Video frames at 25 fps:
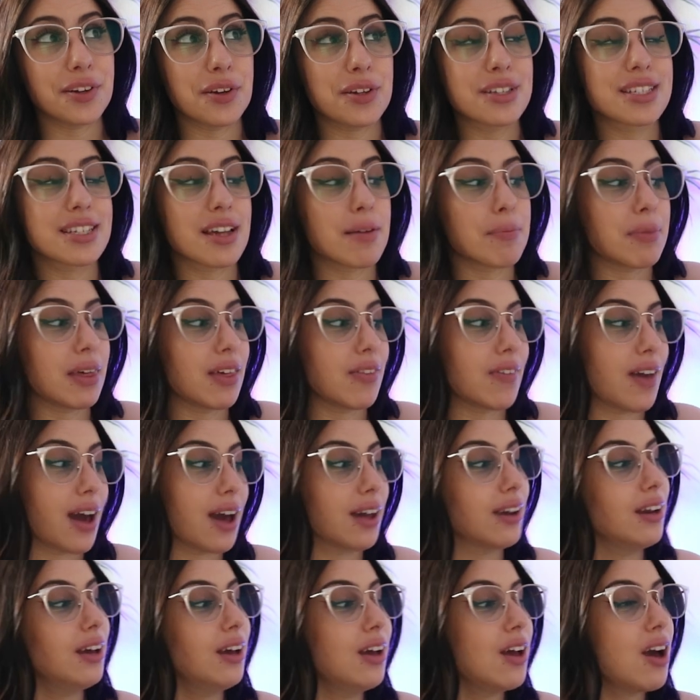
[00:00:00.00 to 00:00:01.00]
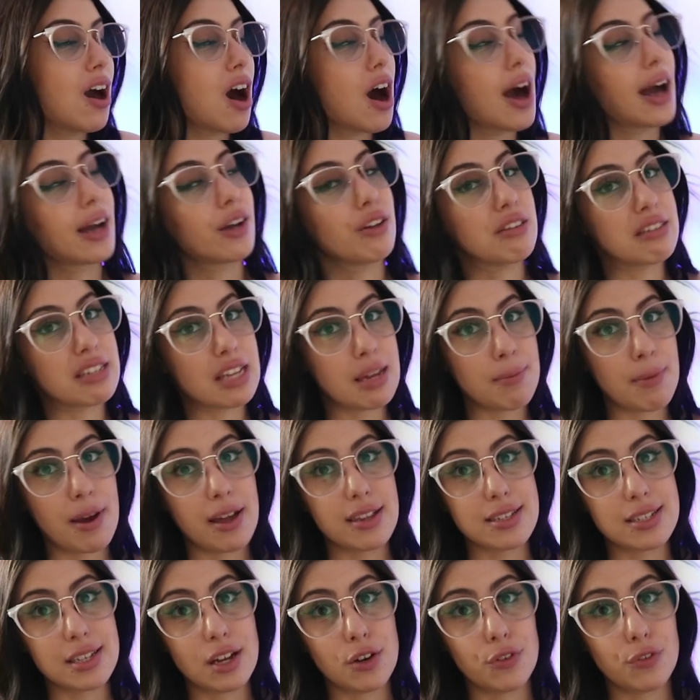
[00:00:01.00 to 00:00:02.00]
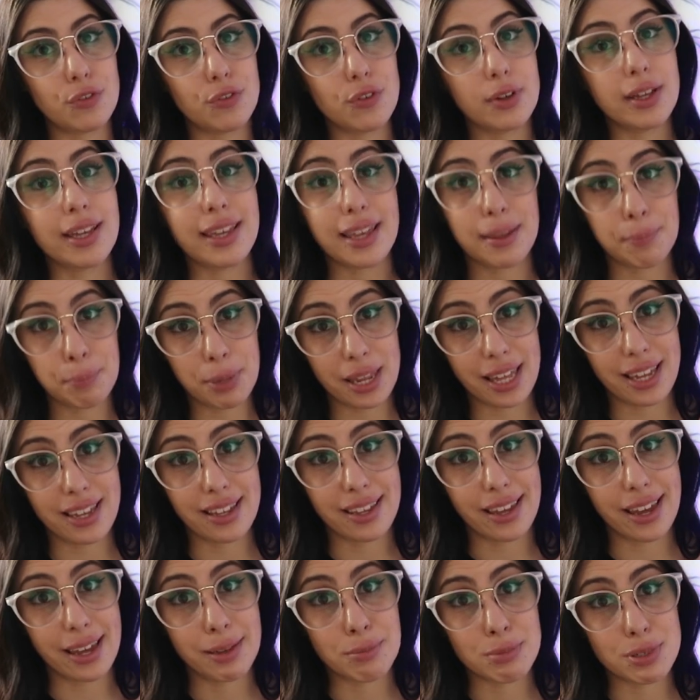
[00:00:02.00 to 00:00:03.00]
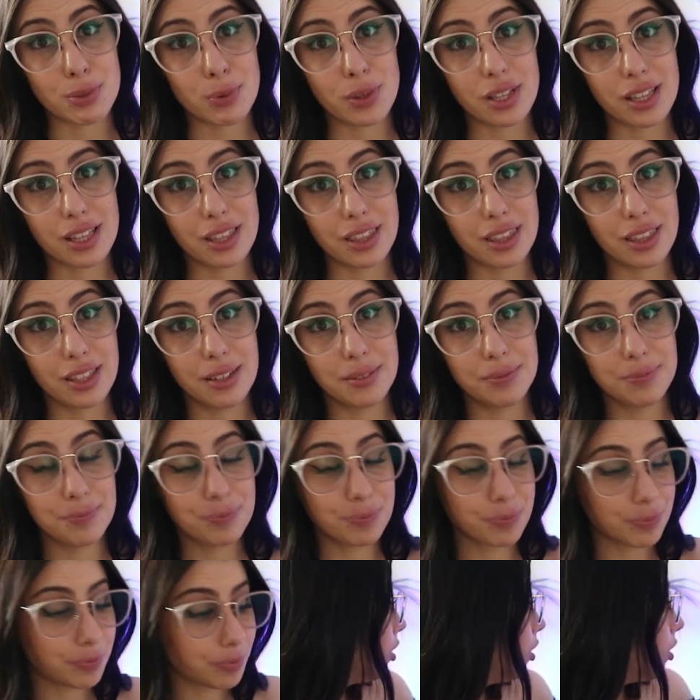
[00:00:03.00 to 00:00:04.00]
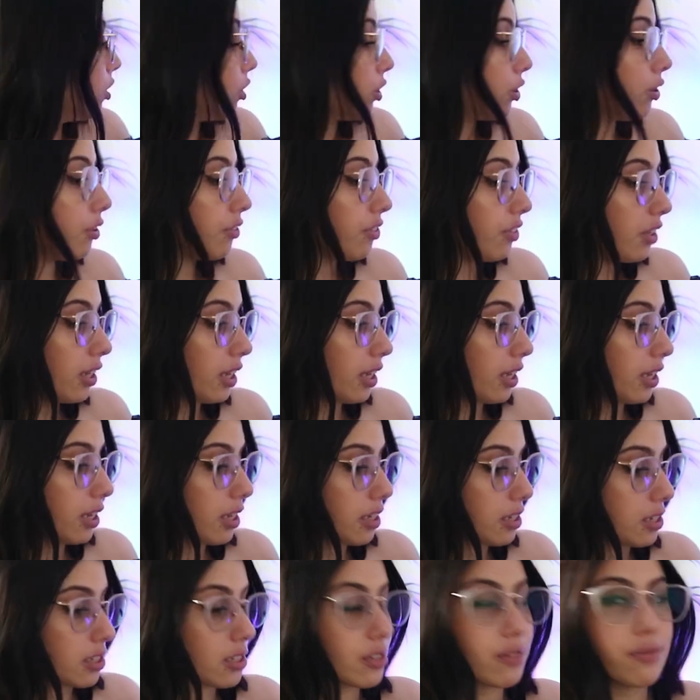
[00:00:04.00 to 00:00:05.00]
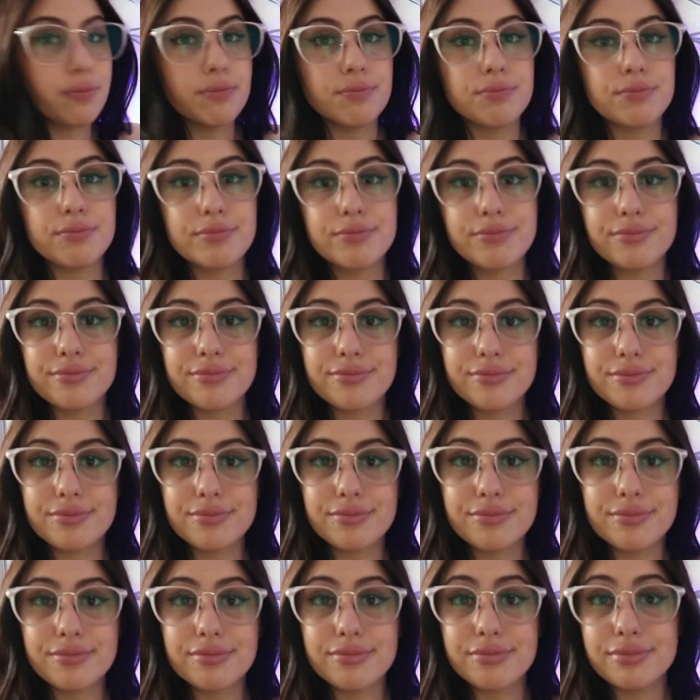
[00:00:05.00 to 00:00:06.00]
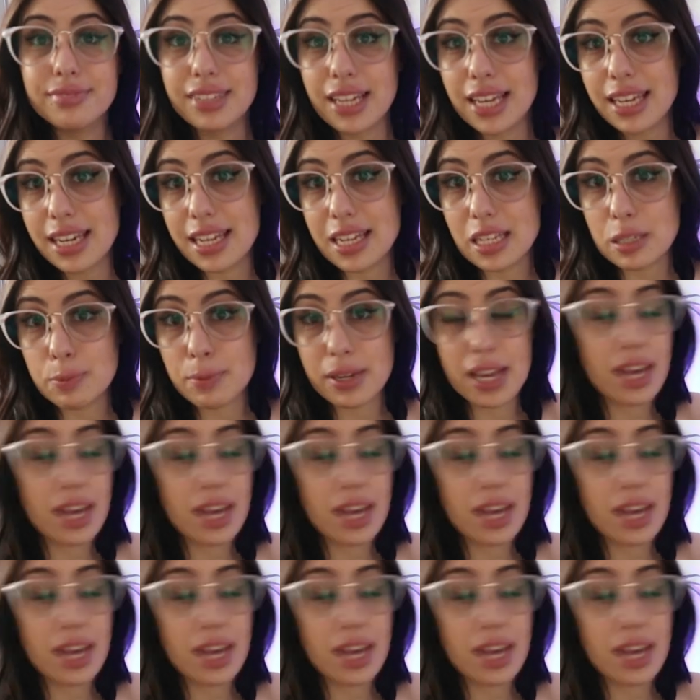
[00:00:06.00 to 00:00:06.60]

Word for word: not something that I could see myself playing games with. The good thing is, it is